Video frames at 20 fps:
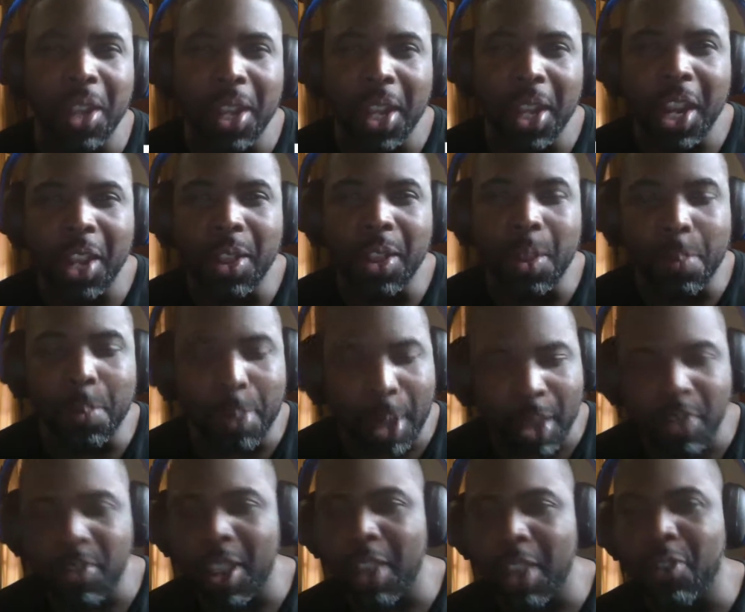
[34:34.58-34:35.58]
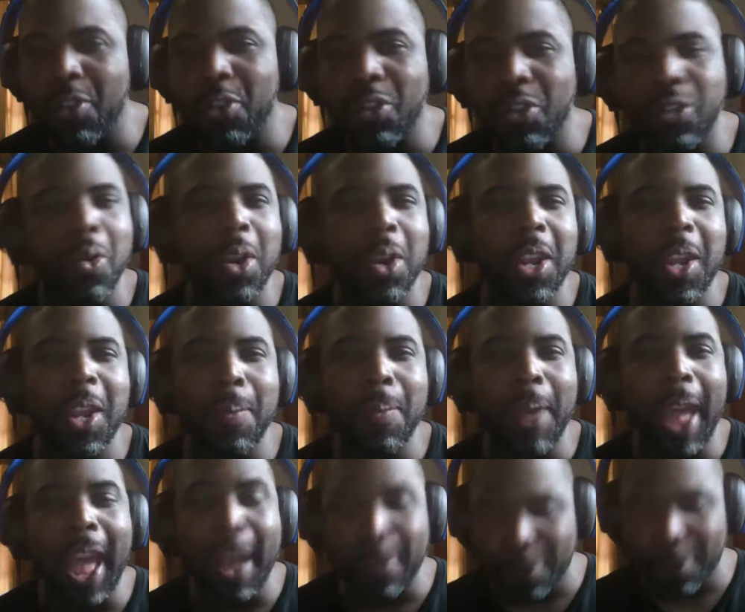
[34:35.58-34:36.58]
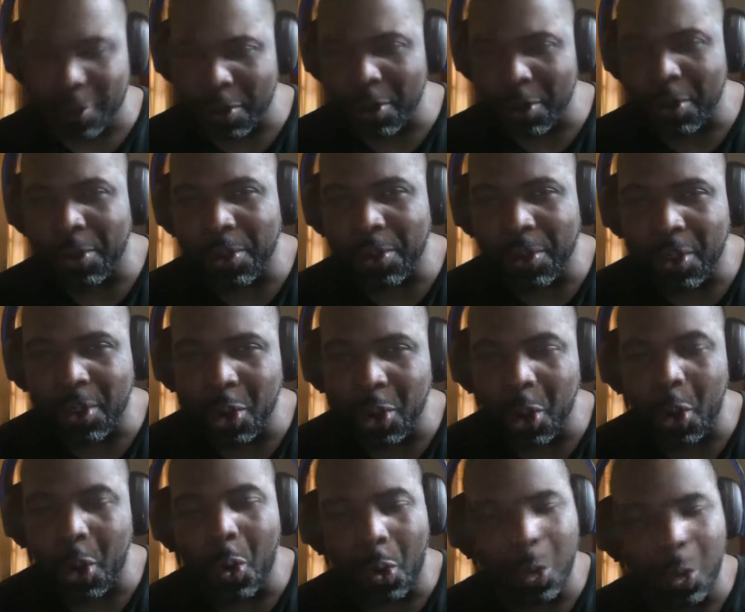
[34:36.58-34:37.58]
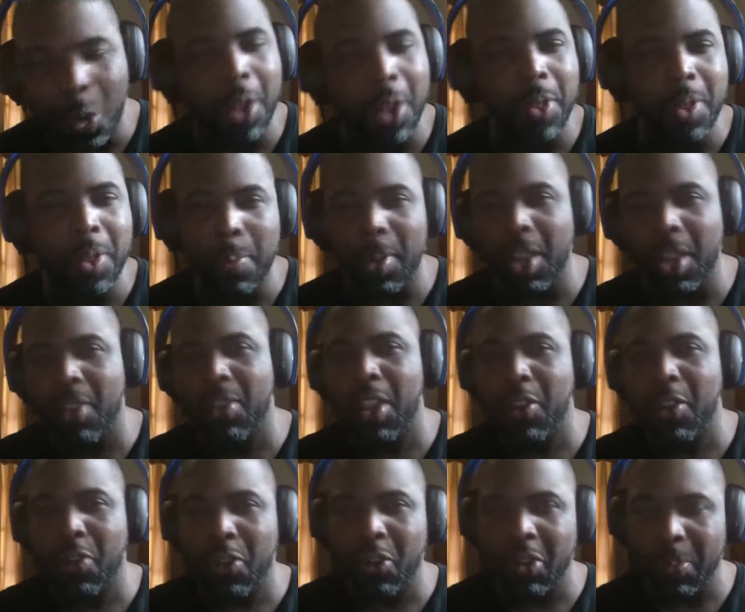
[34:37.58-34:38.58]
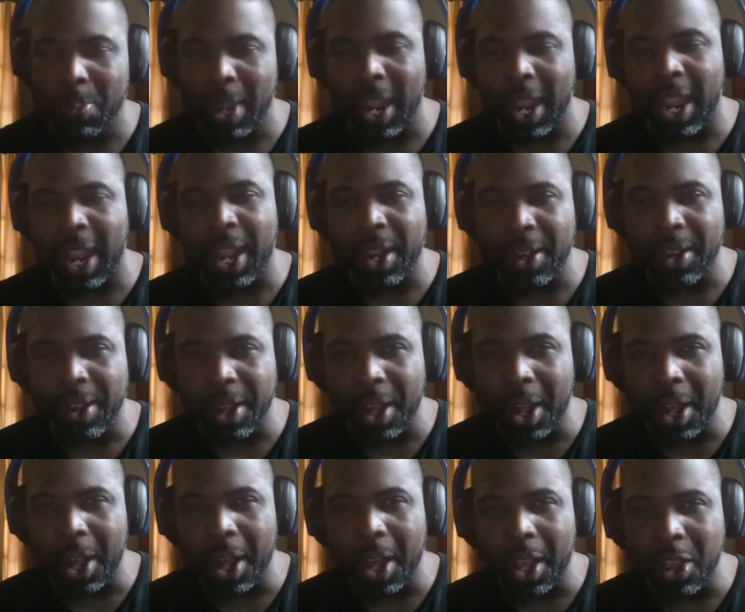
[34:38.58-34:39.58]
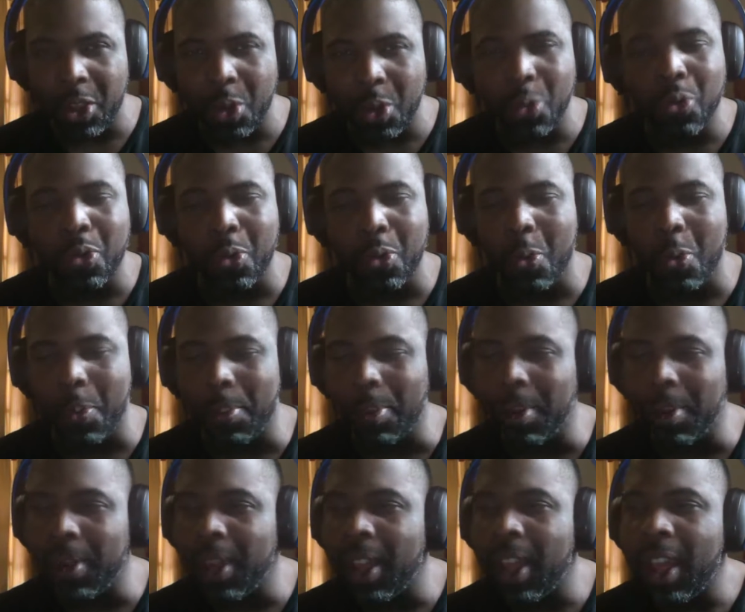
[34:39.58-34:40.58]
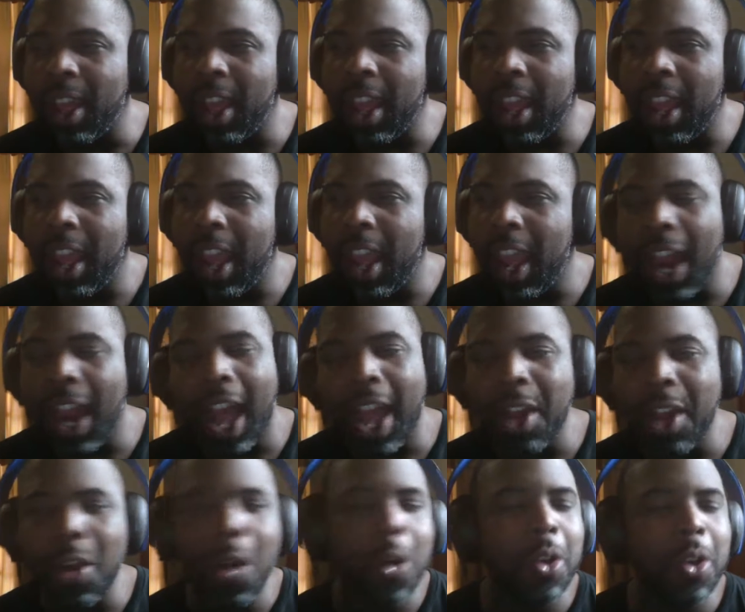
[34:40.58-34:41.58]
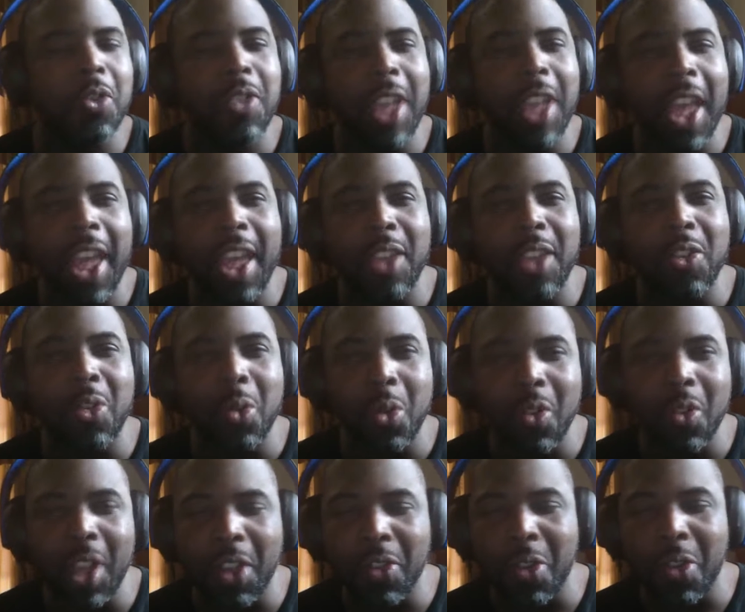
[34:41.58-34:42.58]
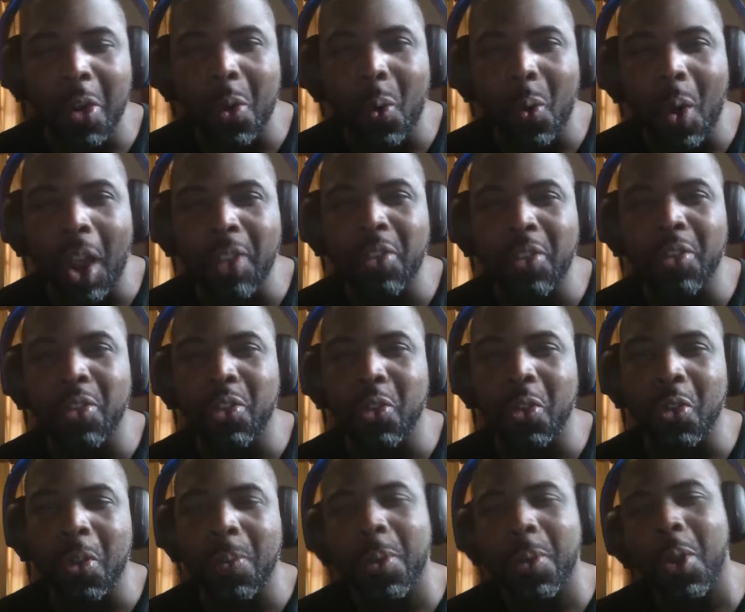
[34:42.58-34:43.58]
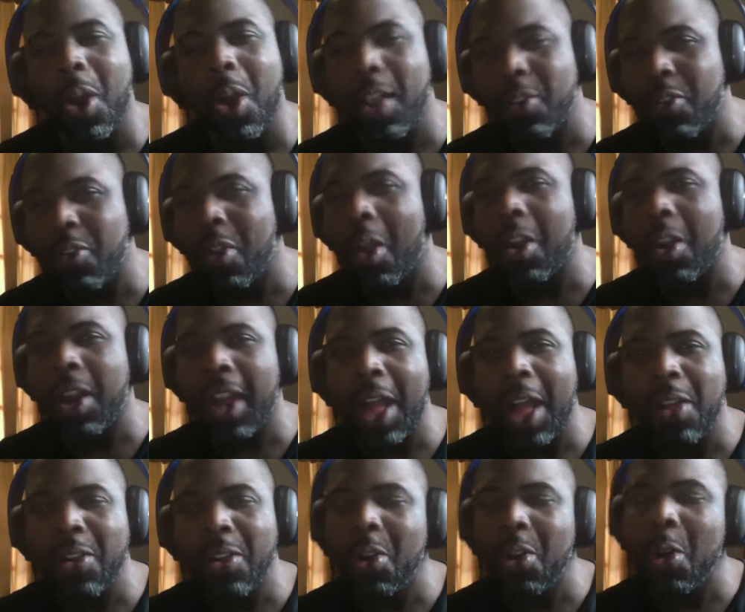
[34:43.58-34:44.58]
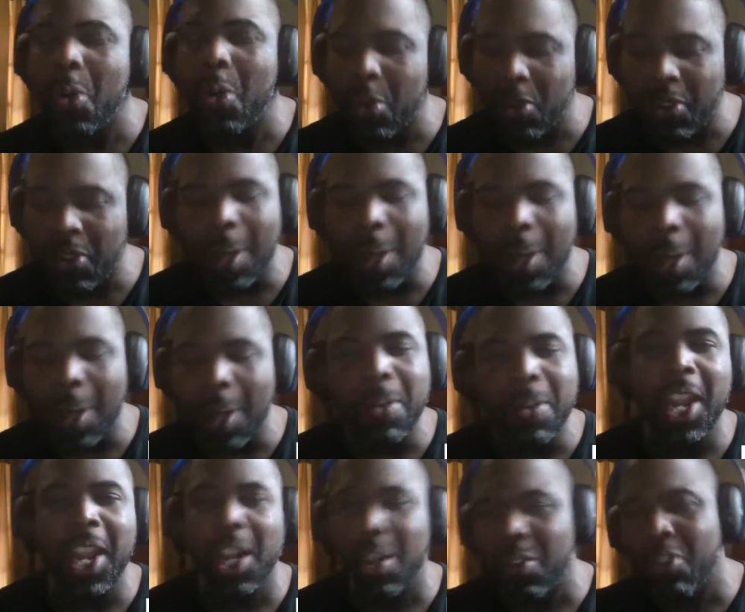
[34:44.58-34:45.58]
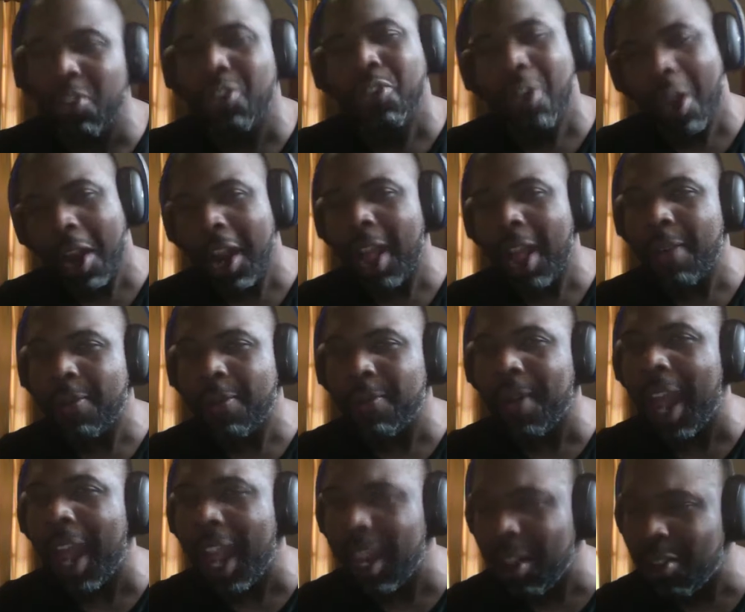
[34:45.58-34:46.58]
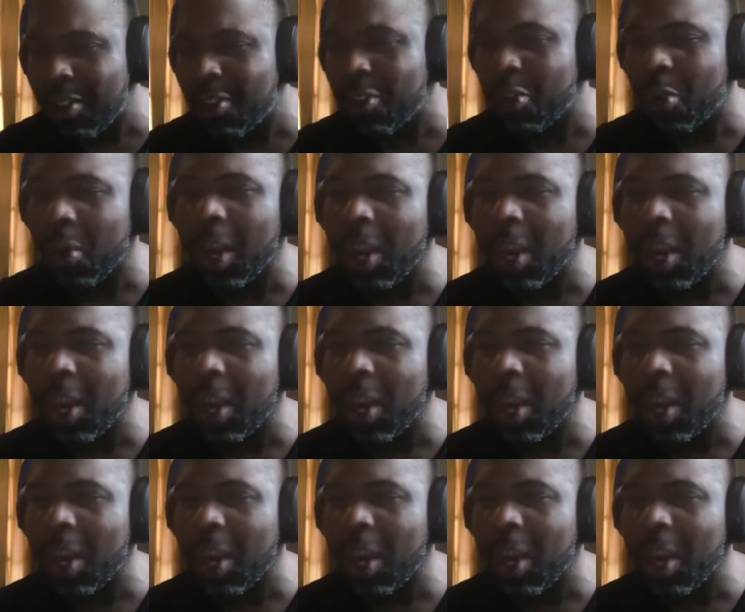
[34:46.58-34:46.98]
the PlayStation stream after, on the PlayStation Japan YouTube. And I noticed that as soon as I started watching the stream, I started out, was dubbed in English, started out fine, this is great.